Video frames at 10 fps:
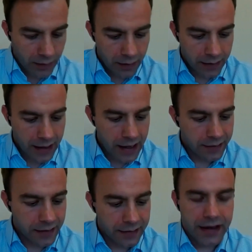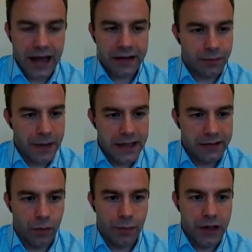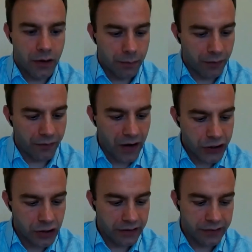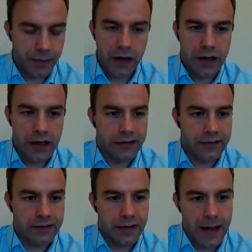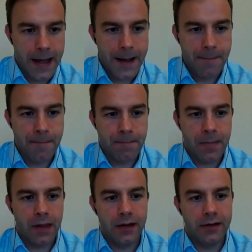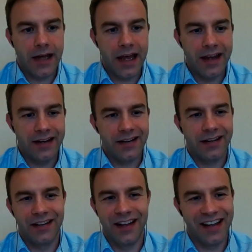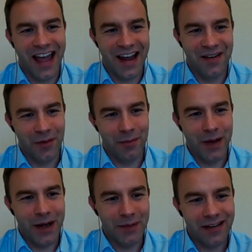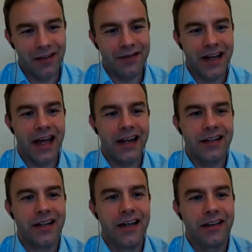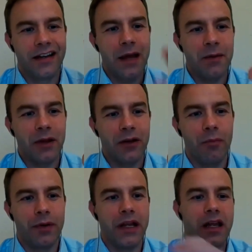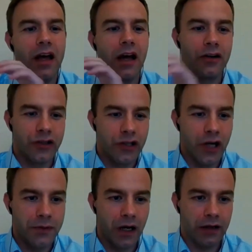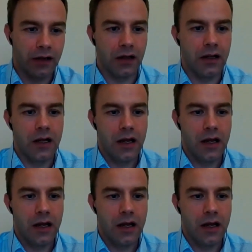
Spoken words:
again, the next piece will be your professional experience. Date, again, repeating myself, date, the name of the company, and your job title.